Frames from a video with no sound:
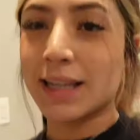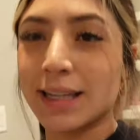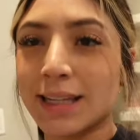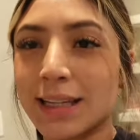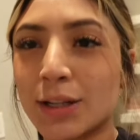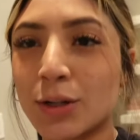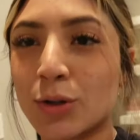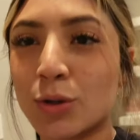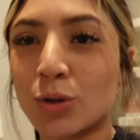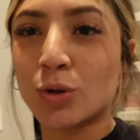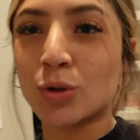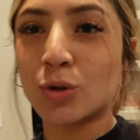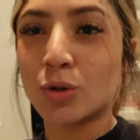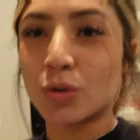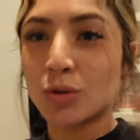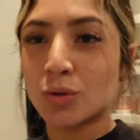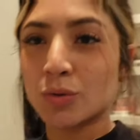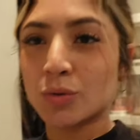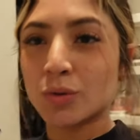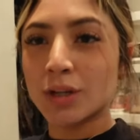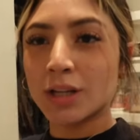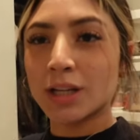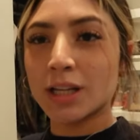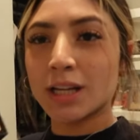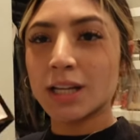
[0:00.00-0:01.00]
little
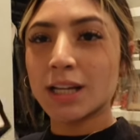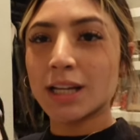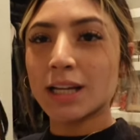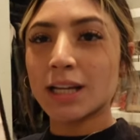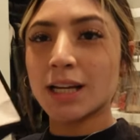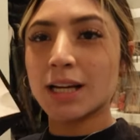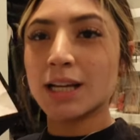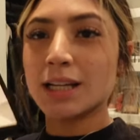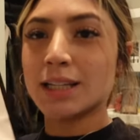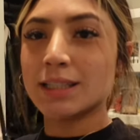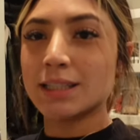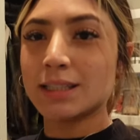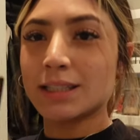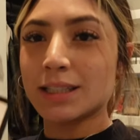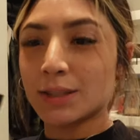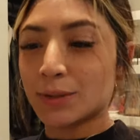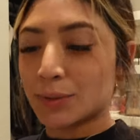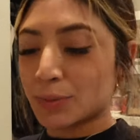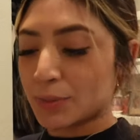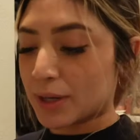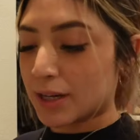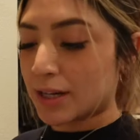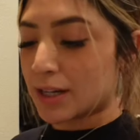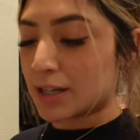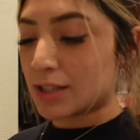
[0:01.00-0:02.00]

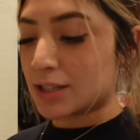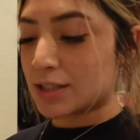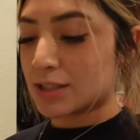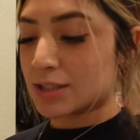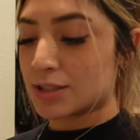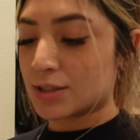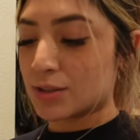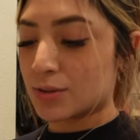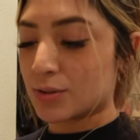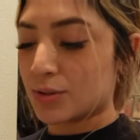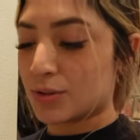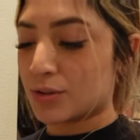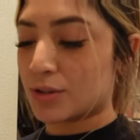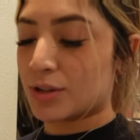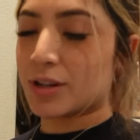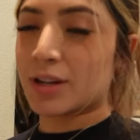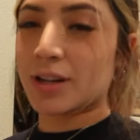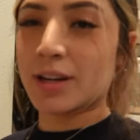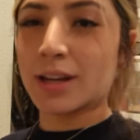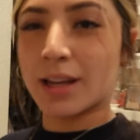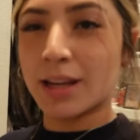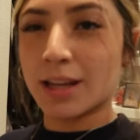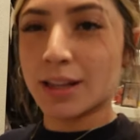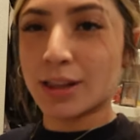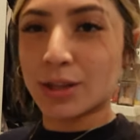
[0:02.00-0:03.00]
underwear, so they're gonna
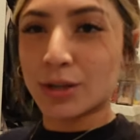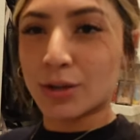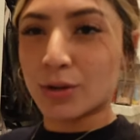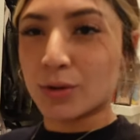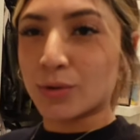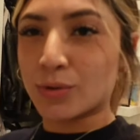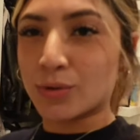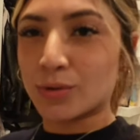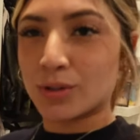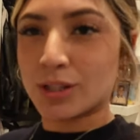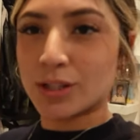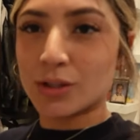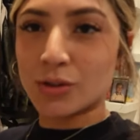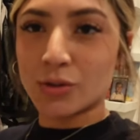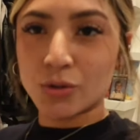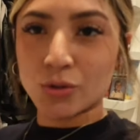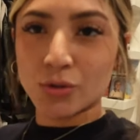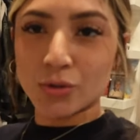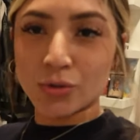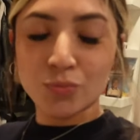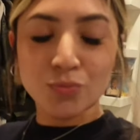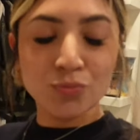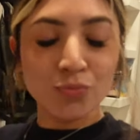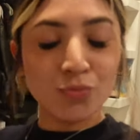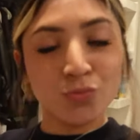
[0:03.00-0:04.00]
get their own little